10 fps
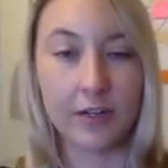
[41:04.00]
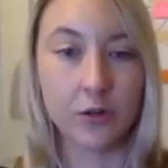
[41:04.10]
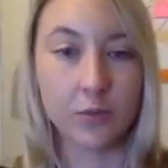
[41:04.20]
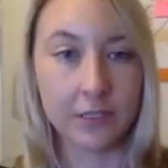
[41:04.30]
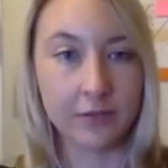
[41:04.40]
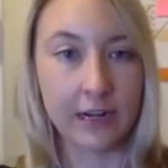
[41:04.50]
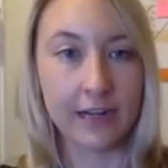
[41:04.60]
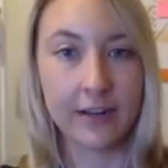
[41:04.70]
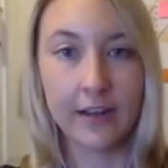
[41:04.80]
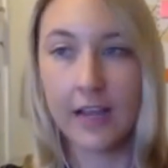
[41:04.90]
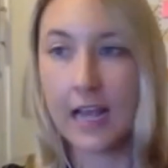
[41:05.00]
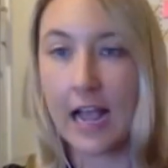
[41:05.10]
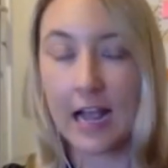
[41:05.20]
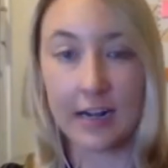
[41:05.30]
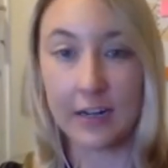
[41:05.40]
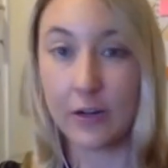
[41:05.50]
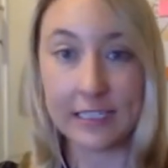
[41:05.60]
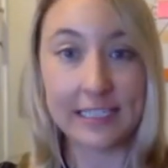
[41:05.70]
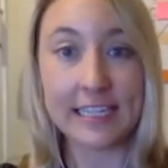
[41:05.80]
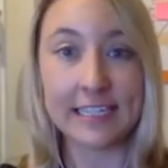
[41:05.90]
I normally read. And I got
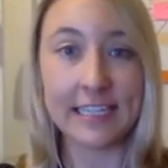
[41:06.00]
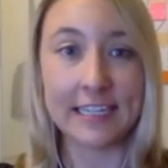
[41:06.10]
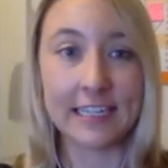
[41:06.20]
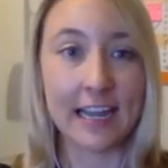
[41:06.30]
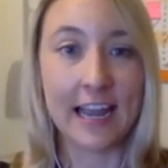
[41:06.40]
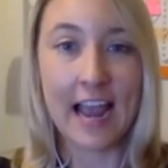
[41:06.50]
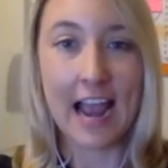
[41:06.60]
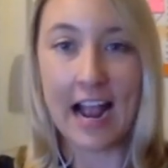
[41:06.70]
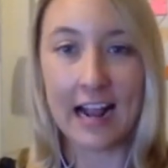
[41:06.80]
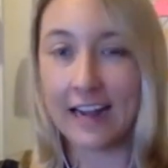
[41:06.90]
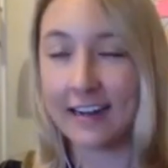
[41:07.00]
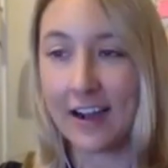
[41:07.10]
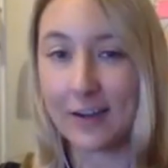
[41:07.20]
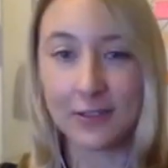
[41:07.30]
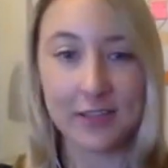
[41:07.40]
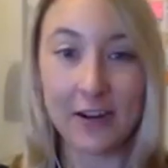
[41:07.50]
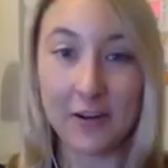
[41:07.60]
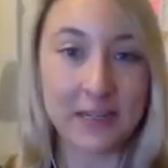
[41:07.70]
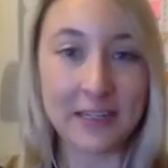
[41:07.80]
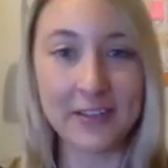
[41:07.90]
addicted and I was like,
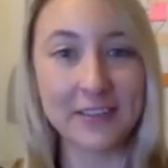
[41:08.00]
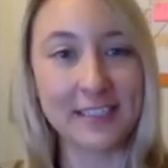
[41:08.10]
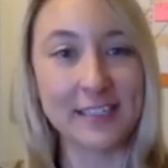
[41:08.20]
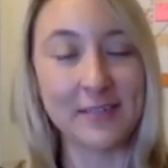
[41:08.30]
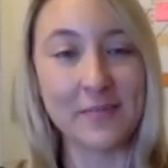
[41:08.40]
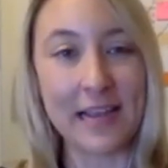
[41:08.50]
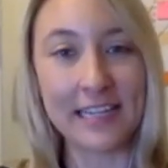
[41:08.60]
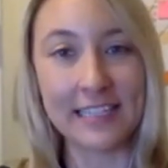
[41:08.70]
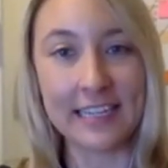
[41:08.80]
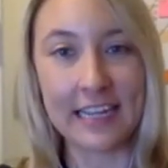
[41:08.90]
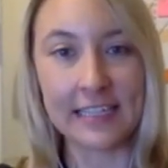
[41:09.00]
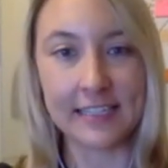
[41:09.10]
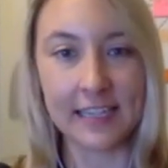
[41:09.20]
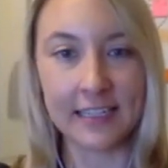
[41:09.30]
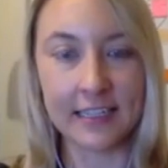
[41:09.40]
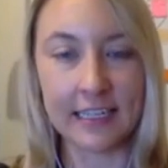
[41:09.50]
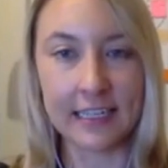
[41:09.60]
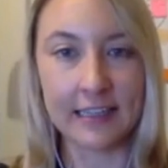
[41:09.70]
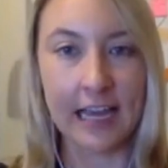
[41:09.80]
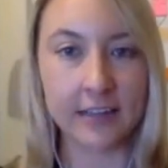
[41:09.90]
oh my God, this is amazing. And
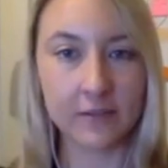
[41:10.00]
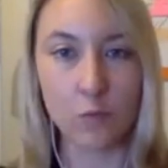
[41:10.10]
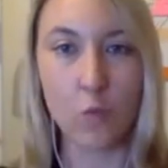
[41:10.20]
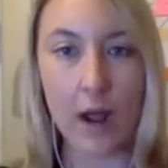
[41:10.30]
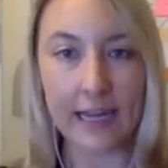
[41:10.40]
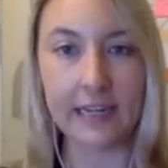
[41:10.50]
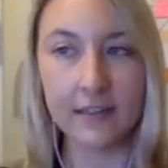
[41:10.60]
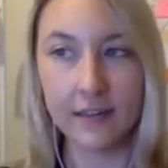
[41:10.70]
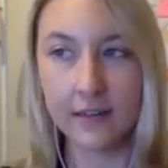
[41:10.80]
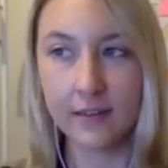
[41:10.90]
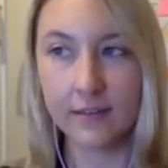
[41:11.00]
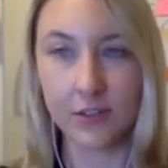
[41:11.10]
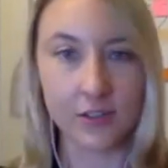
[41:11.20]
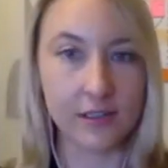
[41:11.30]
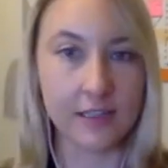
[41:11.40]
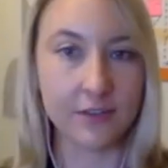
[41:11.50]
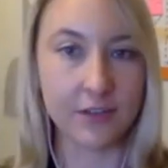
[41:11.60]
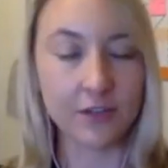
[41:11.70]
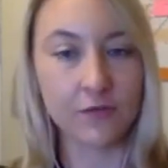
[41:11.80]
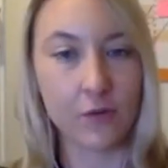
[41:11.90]
suddenly that weight just
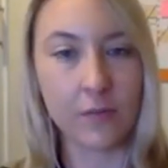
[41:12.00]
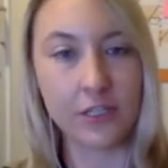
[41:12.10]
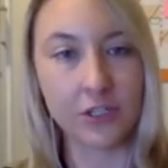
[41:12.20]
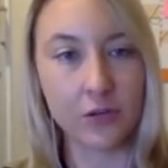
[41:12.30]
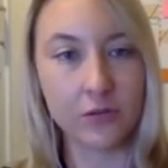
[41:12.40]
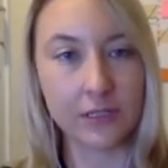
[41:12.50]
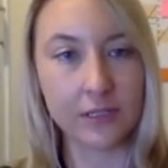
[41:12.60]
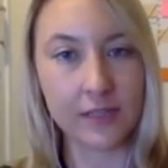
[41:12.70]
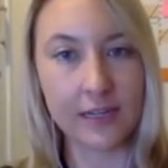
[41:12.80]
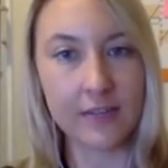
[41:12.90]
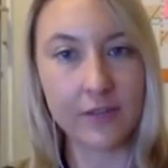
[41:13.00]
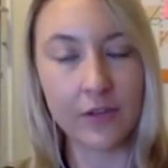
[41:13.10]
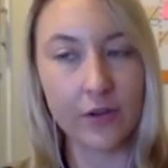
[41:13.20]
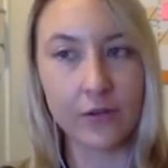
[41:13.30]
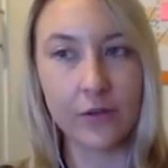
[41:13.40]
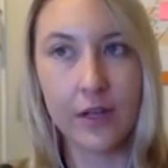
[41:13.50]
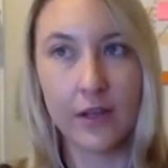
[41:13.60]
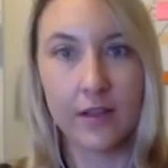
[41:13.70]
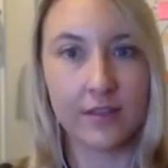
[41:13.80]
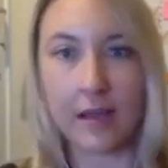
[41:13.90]
lifted from my shoulders. And even though
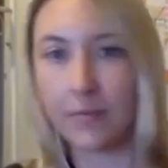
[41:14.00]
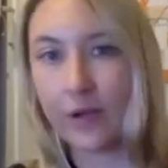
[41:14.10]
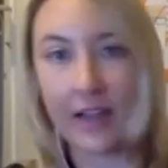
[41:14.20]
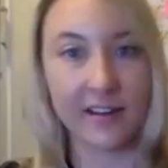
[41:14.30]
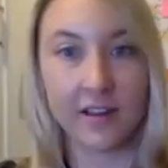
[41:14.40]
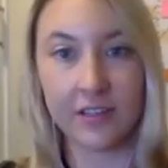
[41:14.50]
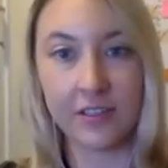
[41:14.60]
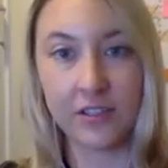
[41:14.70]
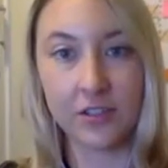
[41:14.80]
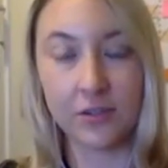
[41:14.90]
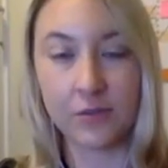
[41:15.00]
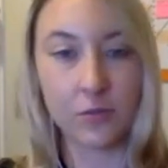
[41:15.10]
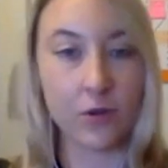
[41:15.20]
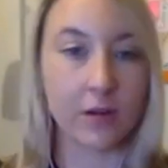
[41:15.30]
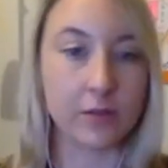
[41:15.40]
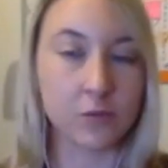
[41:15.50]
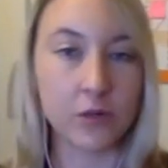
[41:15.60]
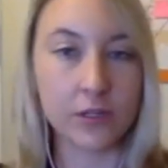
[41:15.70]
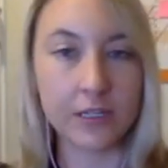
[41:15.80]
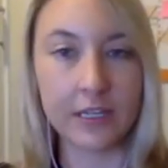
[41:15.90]
that book had nothing to do with what I was
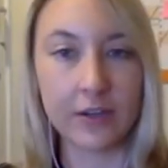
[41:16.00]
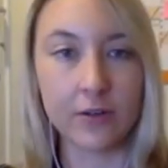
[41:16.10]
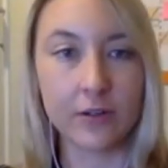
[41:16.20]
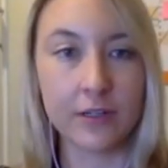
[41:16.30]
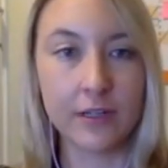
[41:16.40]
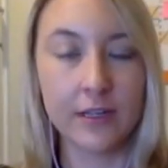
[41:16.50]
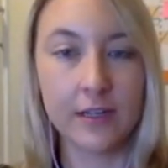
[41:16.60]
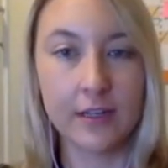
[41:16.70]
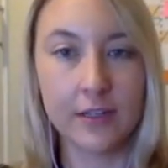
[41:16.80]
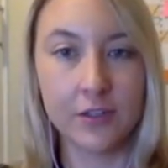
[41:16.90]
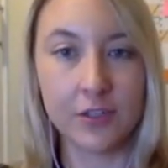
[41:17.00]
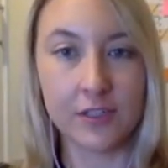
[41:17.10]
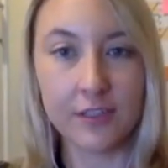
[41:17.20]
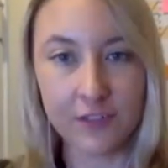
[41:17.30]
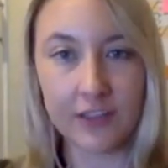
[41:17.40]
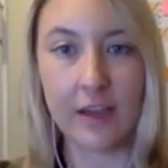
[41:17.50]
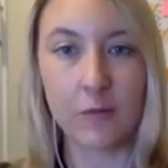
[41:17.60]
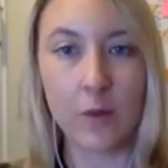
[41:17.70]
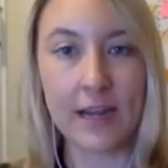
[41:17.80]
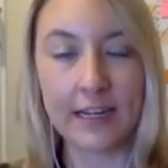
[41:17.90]
working on, just lifting
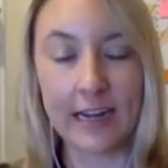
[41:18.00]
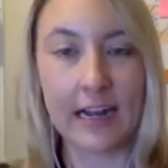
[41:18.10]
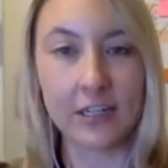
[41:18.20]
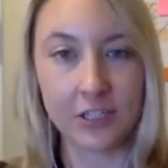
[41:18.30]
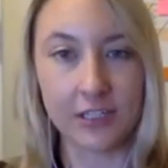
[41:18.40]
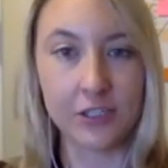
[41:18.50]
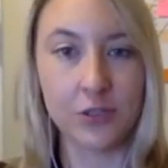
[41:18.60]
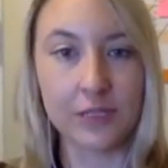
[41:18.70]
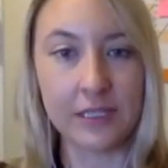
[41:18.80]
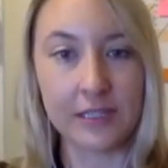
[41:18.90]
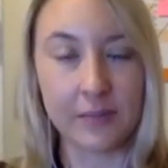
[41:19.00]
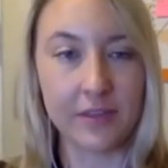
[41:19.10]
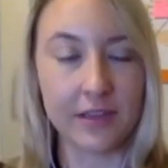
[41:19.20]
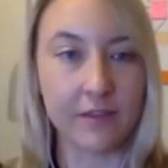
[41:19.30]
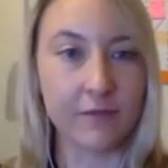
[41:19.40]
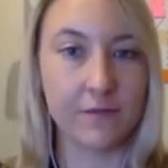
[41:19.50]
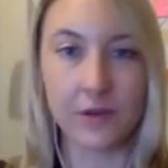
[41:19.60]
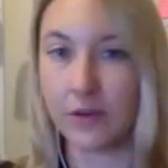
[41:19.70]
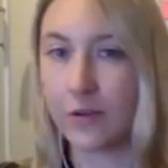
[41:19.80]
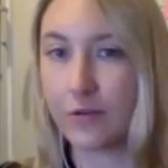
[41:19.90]
that weight and actually doing something
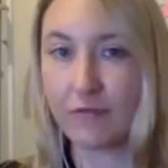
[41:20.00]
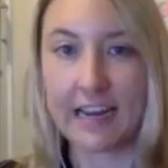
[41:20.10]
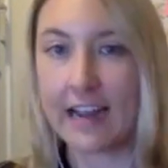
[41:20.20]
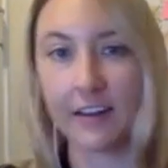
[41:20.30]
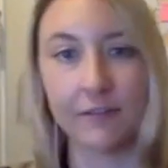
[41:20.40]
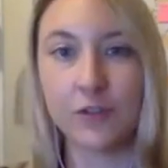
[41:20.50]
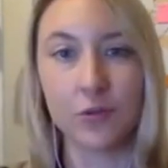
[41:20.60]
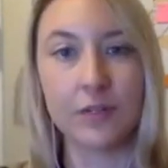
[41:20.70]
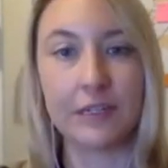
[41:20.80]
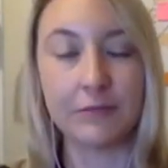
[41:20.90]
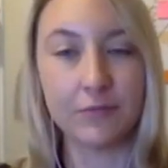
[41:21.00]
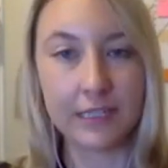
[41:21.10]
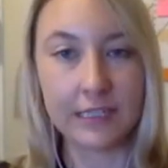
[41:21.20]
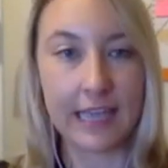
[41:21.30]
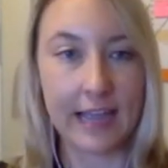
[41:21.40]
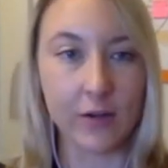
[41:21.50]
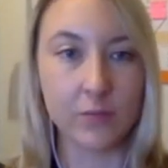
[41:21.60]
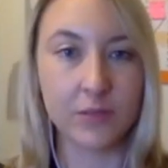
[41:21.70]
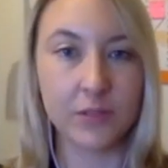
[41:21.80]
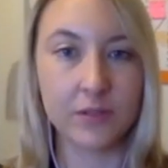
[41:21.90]
for creative joy really
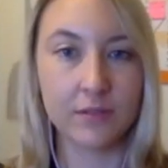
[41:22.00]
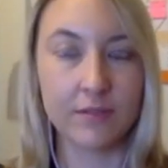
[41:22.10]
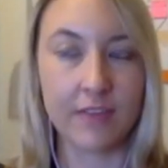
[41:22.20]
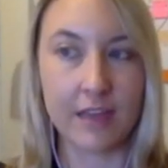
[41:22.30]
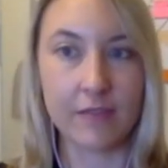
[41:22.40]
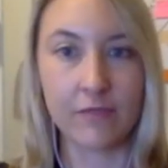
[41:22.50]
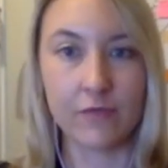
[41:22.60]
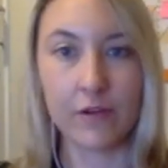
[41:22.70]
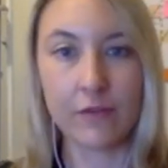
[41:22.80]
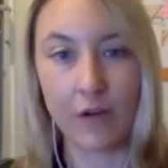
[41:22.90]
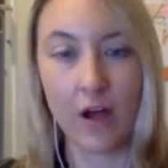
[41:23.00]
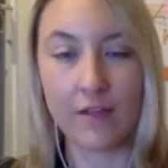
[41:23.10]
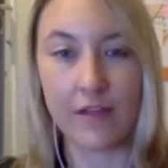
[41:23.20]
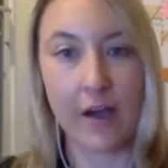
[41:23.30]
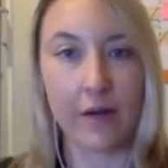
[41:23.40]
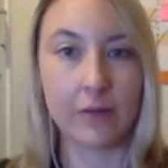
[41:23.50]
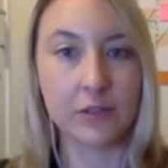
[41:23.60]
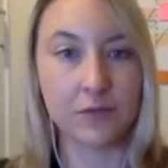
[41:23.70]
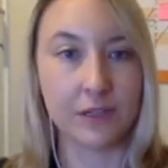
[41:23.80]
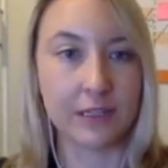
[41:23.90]
helped then revive how I
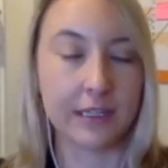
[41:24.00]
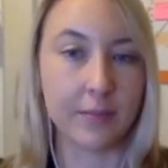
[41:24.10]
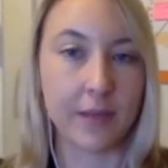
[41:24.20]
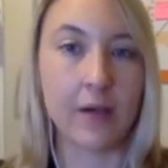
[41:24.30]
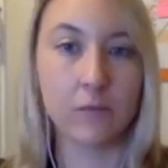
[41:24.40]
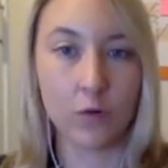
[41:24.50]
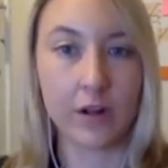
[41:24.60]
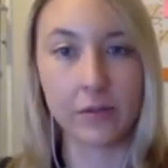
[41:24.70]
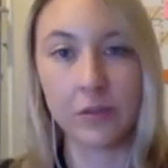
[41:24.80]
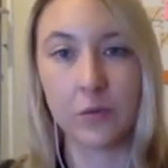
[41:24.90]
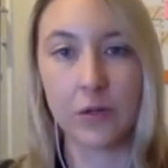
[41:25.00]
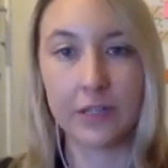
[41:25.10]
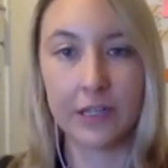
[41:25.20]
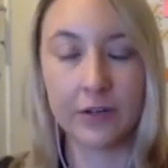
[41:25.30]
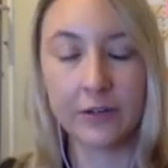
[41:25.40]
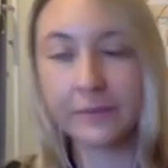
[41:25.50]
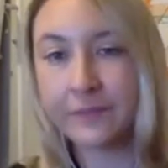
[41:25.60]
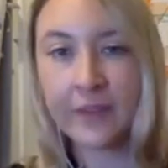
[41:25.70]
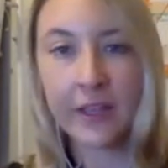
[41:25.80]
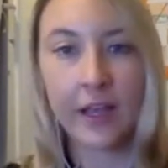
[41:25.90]
was feeling about what I was working on.
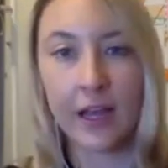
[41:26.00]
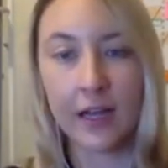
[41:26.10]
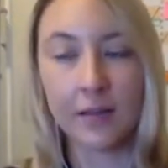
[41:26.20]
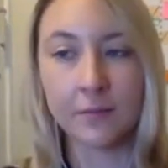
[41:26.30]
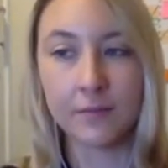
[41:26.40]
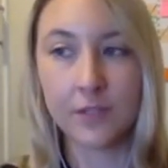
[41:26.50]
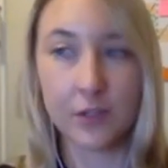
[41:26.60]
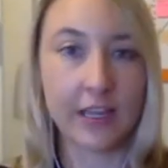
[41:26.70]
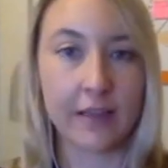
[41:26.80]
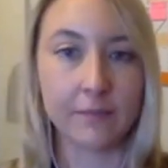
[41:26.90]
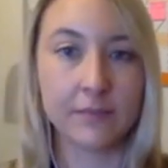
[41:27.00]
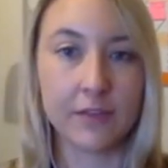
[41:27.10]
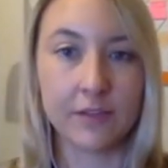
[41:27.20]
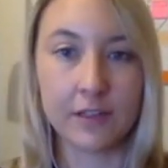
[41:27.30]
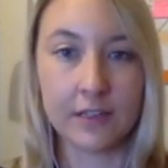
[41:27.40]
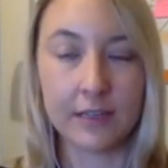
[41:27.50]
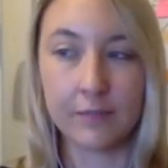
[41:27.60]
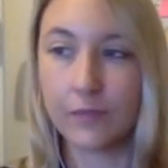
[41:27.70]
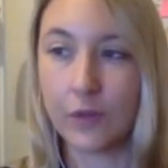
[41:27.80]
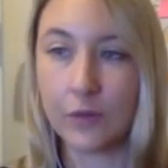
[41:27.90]
So yeah,
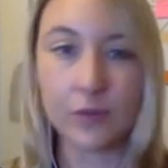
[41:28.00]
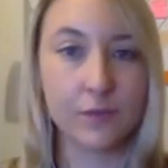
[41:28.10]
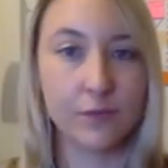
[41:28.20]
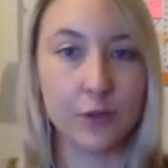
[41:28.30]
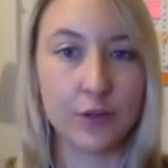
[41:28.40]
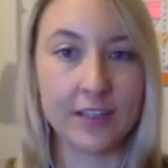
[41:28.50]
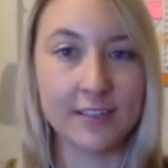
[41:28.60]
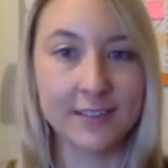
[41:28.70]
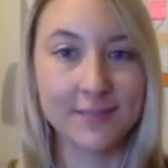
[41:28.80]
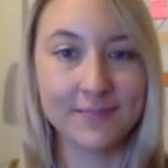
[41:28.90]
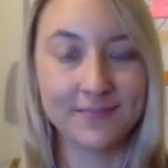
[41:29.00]
definitely those two things.